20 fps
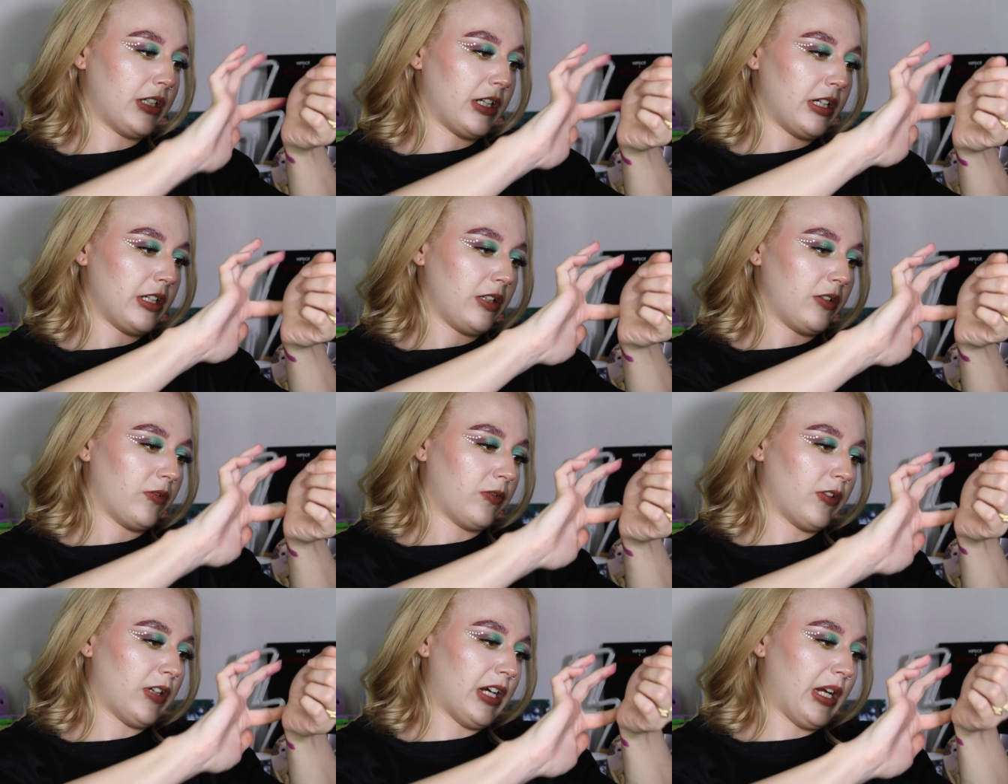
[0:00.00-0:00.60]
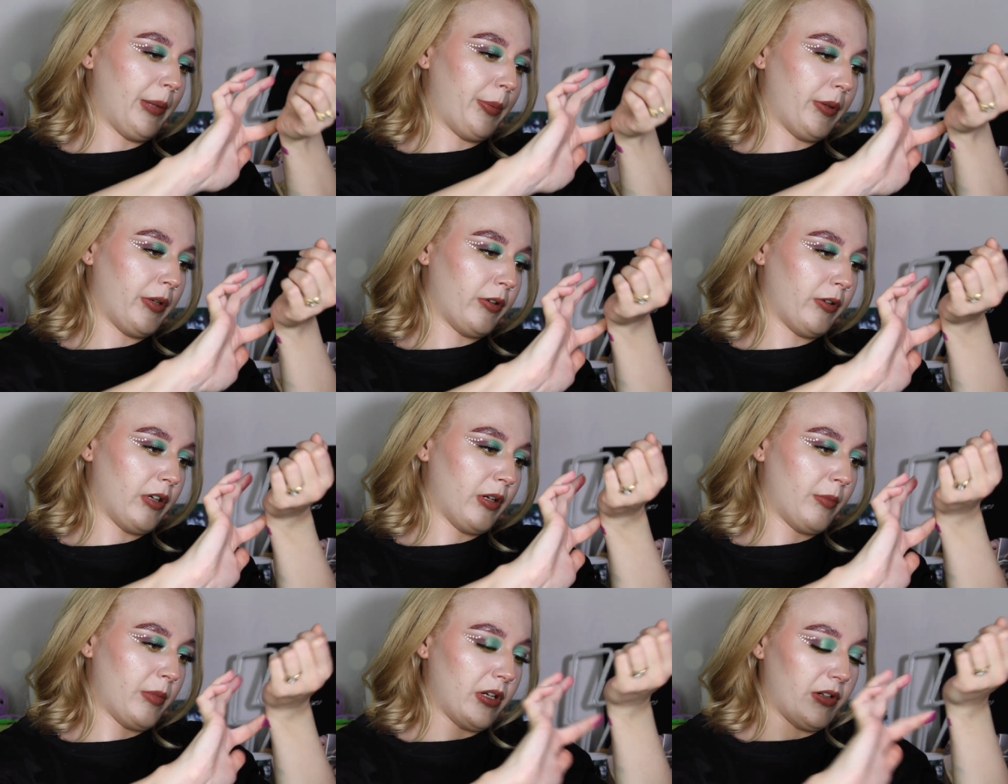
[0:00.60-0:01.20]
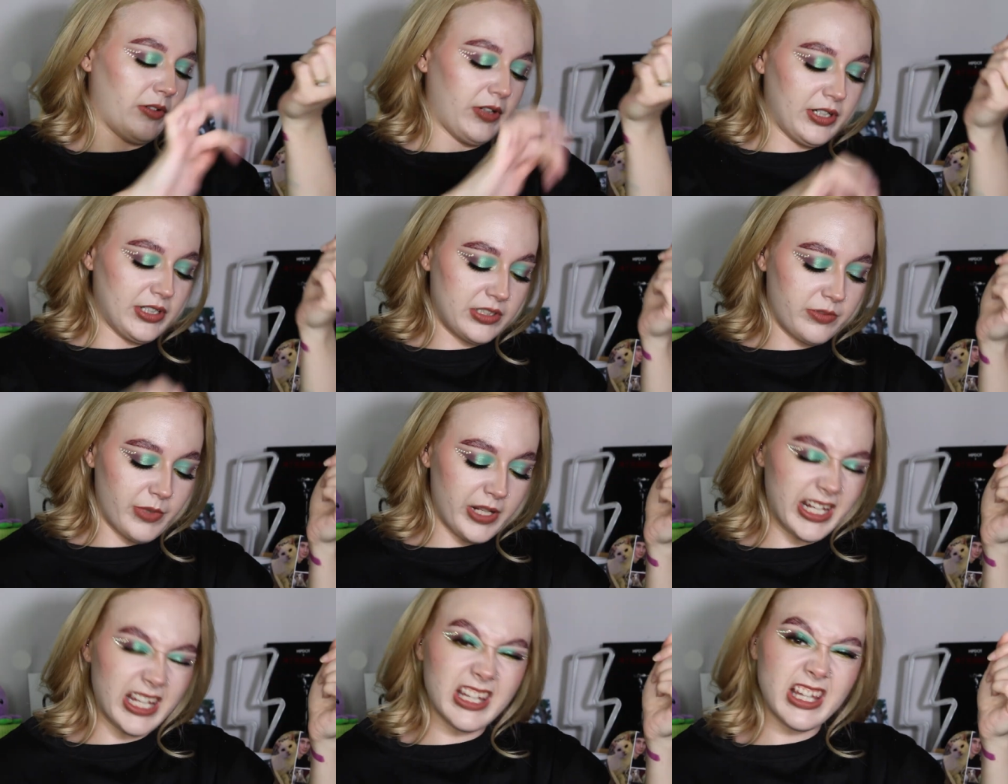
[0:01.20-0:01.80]
kind of wrap it around my wrist,
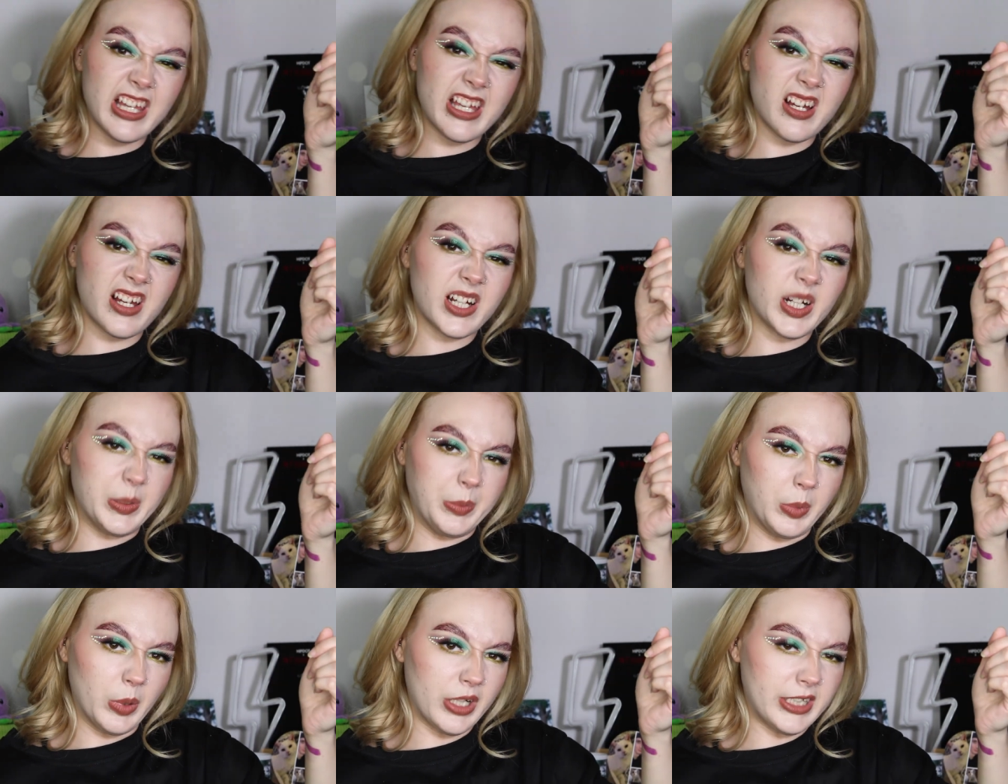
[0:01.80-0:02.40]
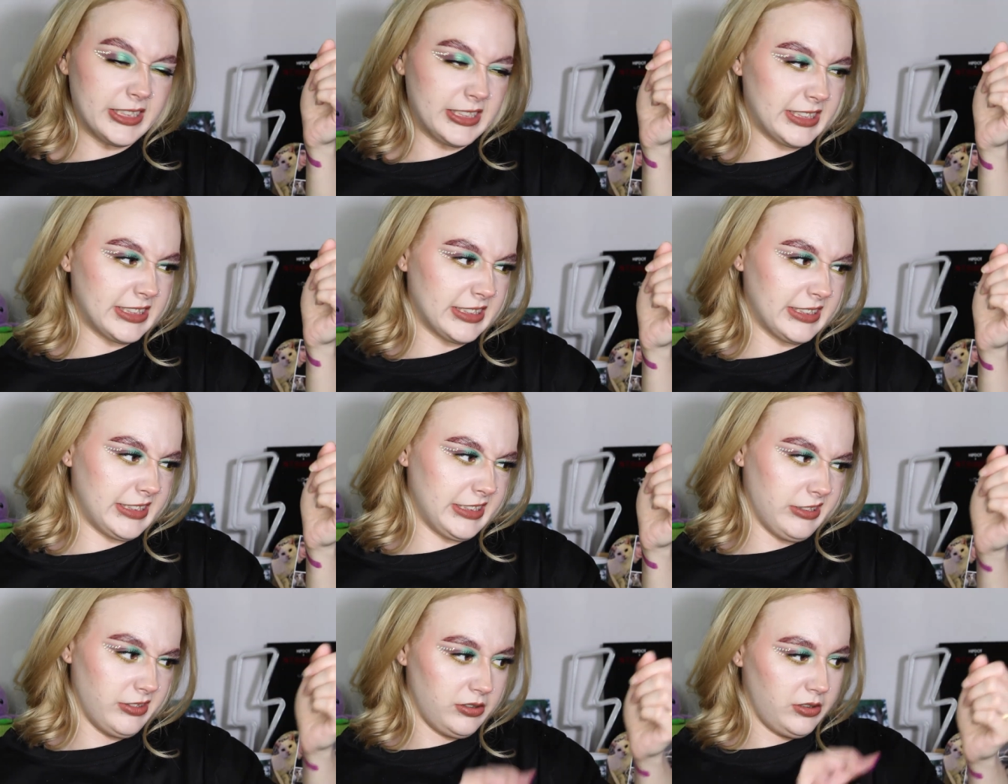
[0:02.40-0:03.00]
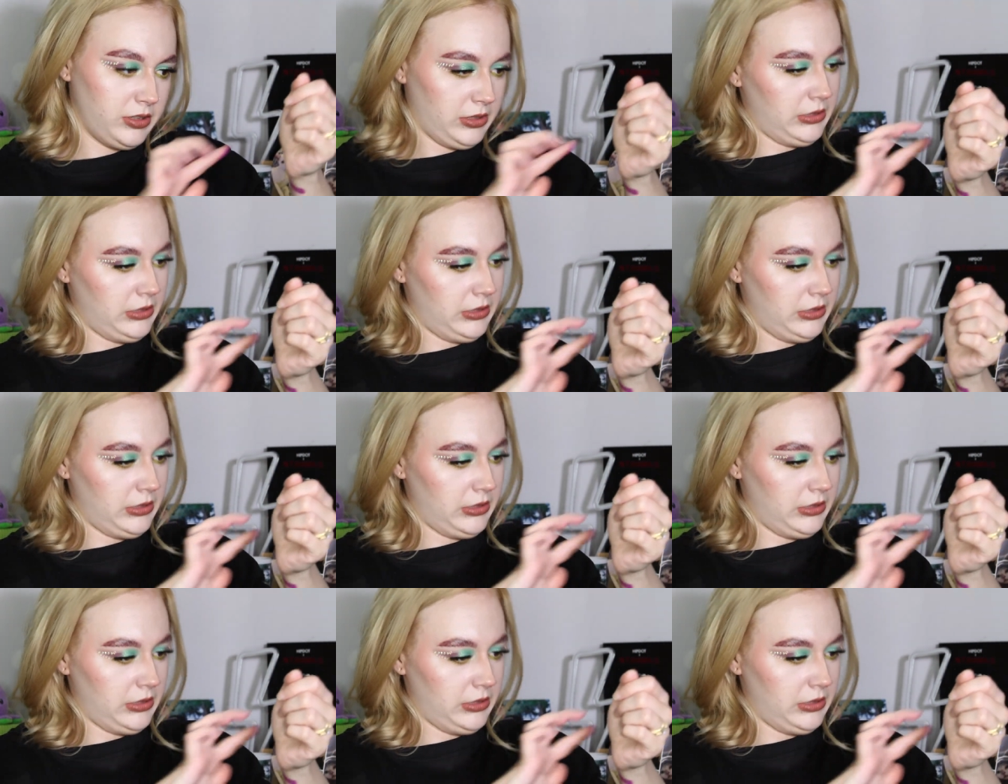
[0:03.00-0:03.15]
make it look like a bracelet.